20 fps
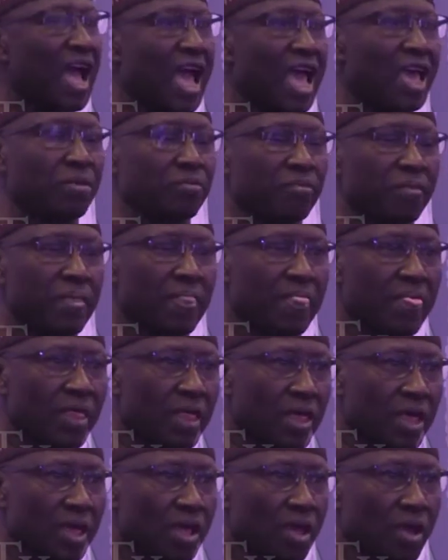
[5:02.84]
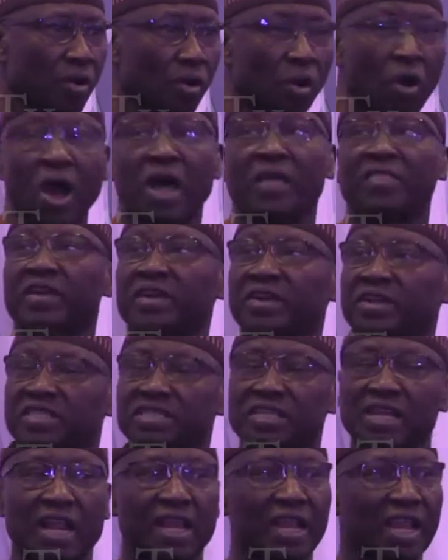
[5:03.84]
time. Or at the
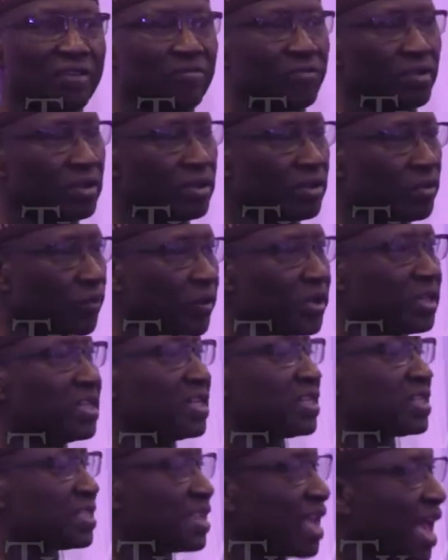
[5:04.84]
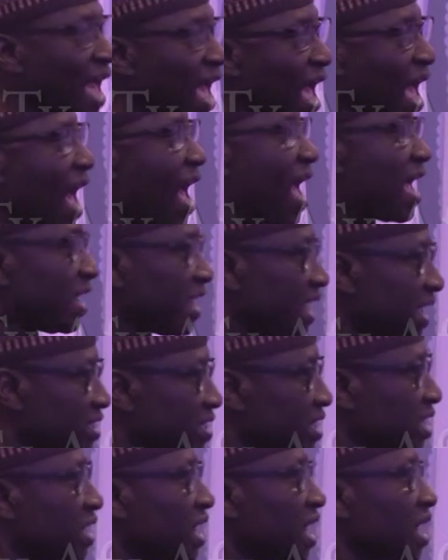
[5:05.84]
regional level, we desire a
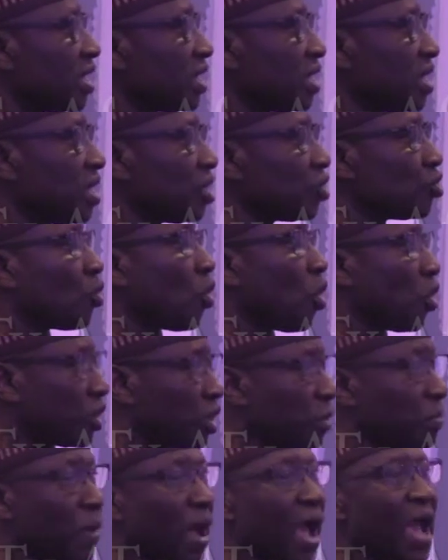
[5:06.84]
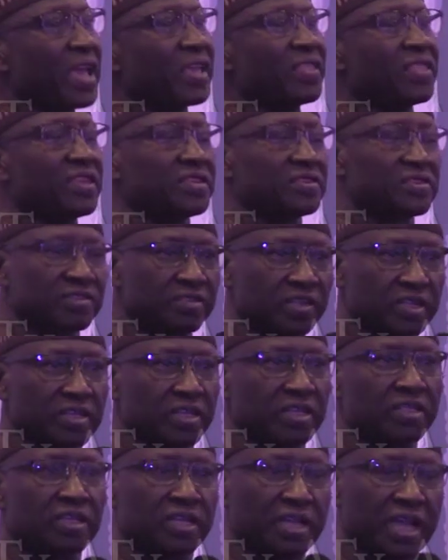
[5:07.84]
Nigerian to occupy this
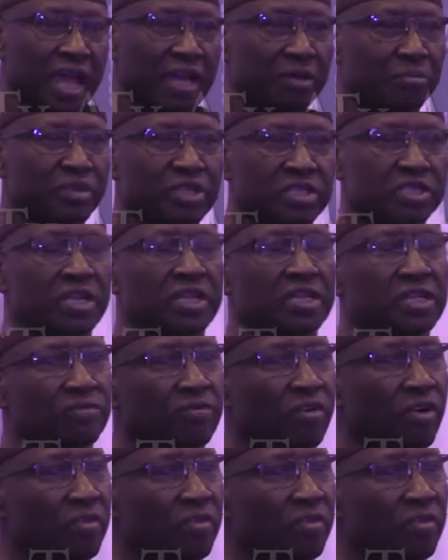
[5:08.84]
strategic administrative